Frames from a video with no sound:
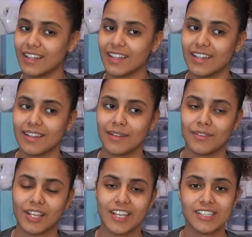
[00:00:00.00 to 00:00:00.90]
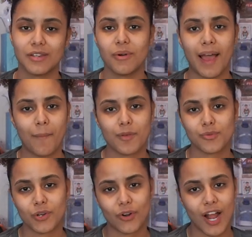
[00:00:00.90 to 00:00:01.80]
Let's see what happens
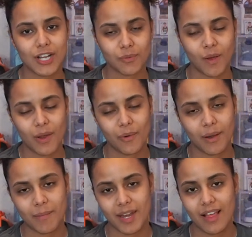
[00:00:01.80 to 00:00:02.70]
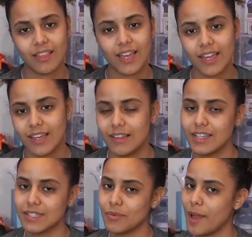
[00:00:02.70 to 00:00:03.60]
with Crash White when I'm in LA.
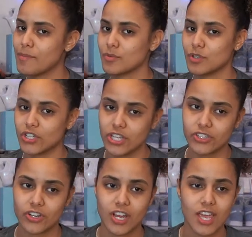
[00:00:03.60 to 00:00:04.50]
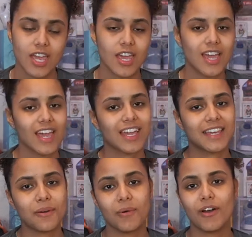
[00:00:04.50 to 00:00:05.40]
Let's see what happens with Jesser. And
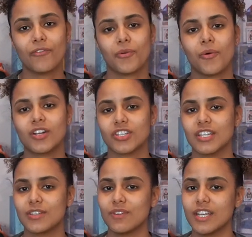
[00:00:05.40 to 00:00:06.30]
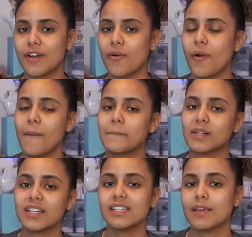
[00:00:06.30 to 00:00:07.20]
Kidwell, if you're watching this video,
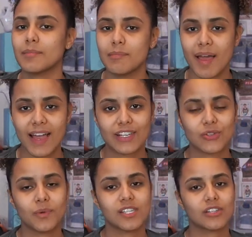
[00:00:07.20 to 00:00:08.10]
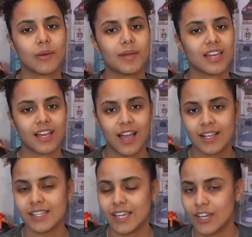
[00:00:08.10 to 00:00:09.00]
please hit me back so we can start making
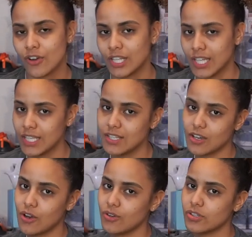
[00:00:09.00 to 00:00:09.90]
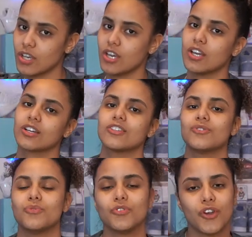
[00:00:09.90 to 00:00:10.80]
content here on the East Coast, because
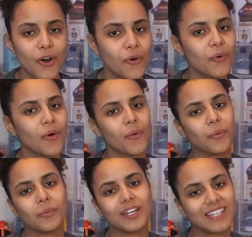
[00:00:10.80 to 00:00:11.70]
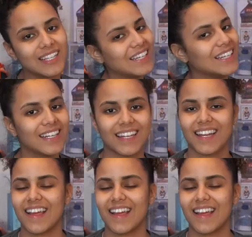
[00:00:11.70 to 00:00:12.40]
you know we need it.